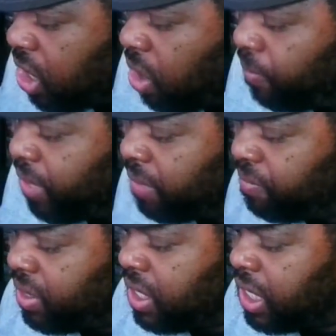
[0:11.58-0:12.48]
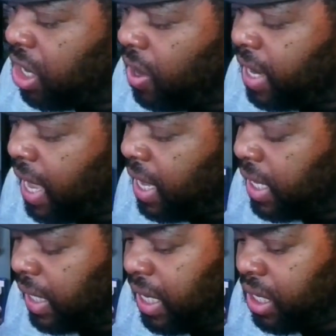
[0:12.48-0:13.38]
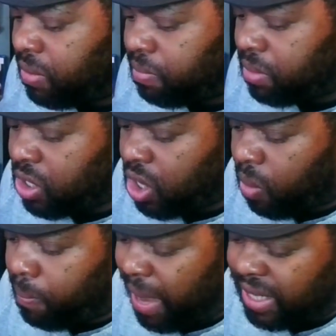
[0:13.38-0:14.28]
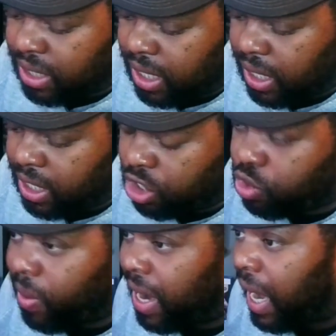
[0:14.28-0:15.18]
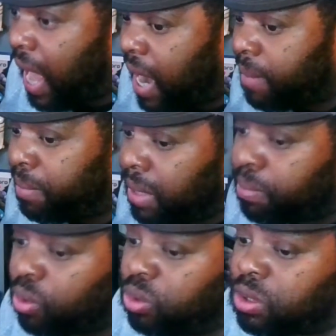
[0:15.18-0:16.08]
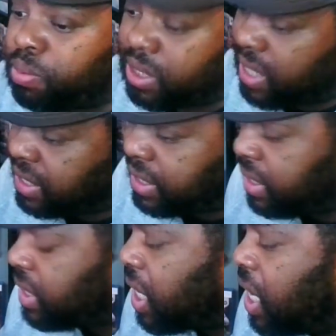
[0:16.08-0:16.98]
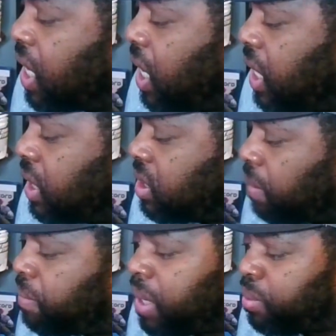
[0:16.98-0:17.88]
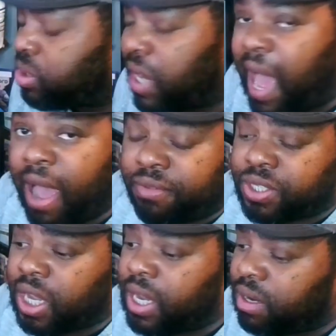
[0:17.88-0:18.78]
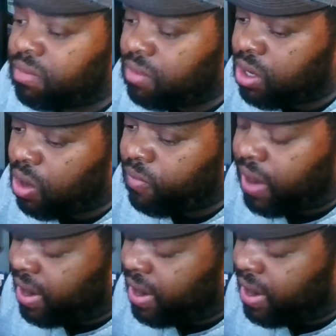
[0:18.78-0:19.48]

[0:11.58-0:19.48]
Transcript: you know the the Hurricane Helene, you know, basically destroyed a lot of people's possessions and some people's lives, and you know, very